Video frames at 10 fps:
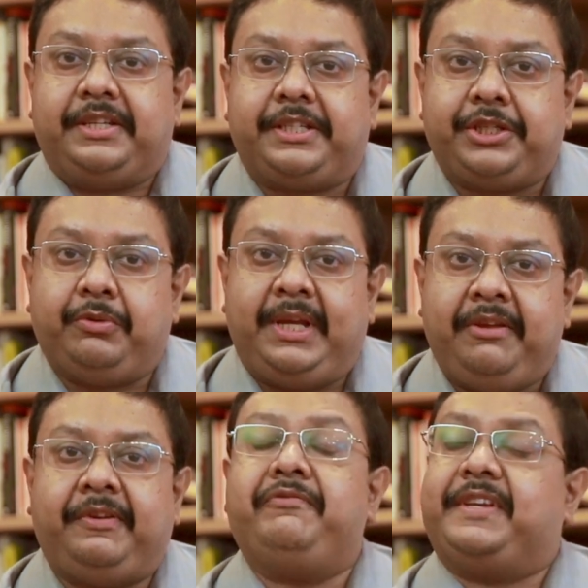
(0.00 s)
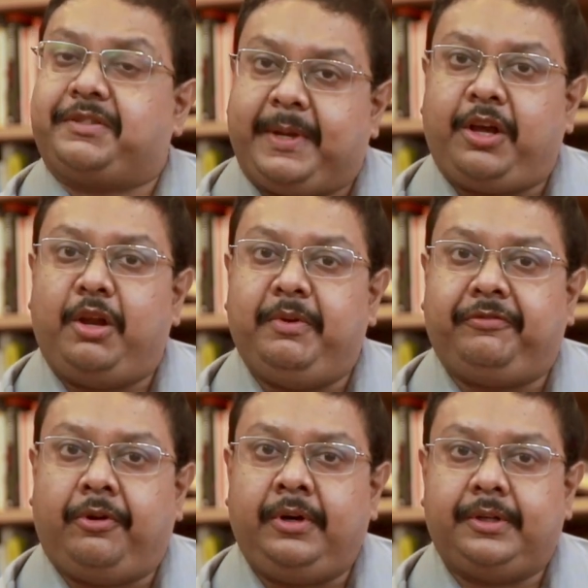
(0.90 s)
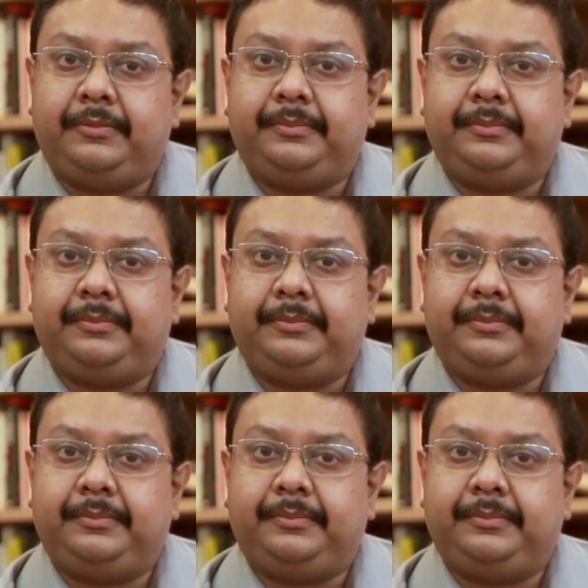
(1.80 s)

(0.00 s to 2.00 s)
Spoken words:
Did you live in West Bengal before?